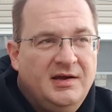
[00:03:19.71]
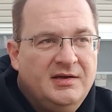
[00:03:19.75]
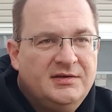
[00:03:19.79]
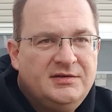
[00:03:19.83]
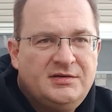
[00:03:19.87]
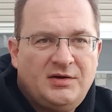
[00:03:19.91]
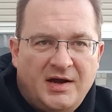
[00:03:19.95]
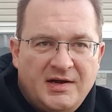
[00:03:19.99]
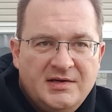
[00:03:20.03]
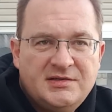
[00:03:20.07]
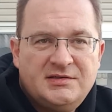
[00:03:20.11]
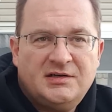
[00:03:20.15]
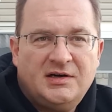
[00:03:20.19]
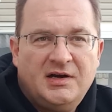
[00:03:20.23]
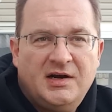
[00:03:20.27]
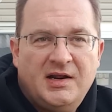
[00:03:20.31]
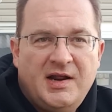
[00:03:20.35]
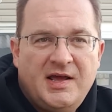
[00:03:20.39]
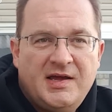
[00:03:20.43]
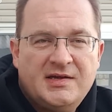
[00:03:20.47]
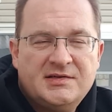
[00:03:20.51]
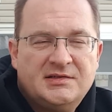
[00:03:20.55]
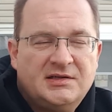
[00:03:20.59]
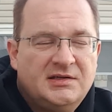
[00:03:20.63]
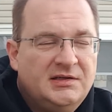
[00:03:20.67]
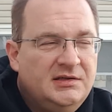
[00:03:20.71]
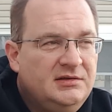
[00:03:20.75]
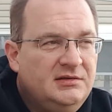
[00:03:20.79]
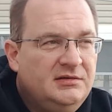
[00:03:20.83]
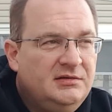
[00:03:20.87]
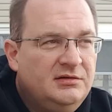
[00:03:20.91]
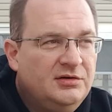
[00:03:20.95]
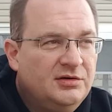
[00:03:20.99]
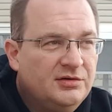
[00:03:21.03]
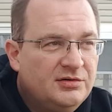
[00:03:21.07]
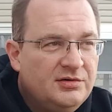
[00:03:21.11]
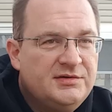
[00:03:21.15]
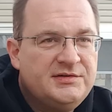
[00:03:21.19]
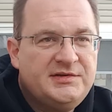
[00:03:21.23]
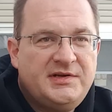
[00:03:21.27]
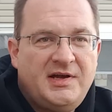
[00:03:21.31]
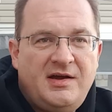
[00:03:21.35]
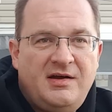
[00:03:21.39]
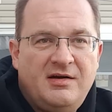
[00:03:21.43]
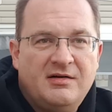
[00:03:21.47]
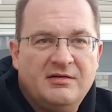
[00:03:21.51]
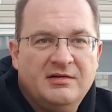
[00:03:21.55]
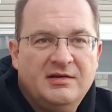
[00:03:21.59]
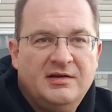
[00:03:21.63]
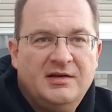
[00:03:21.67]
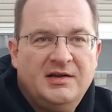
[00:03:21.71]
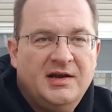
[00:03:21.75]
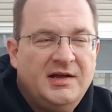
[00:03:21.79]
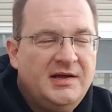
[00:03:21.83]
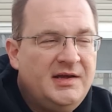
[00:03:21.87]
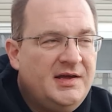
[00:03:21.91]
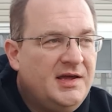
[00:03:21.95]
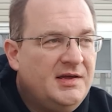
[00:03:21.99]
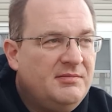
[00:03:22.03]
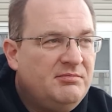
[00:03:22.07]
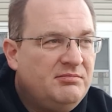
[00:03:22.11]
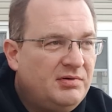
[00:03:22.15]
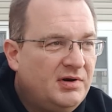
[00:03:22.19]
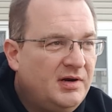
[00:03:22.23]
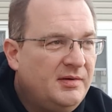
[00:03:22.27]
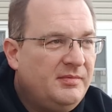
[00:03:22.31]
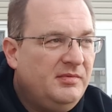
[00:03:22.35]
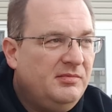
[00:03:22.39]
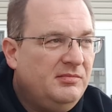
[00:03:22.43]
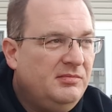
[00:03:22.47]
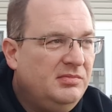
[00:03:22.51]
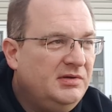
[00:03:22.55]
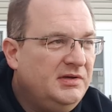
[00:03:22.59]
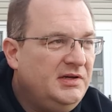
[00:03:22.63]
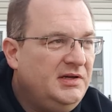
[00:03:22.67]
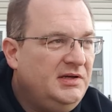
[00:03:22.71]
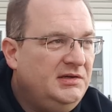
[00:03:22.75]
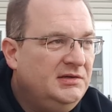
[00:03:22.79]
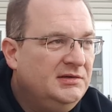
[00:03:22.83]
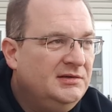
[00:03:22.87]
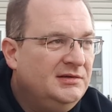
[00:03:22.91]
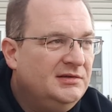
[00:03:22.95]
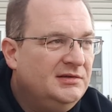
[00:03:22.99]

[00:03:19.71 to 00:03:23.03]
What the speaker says: So I started asking girls out, and I had probably,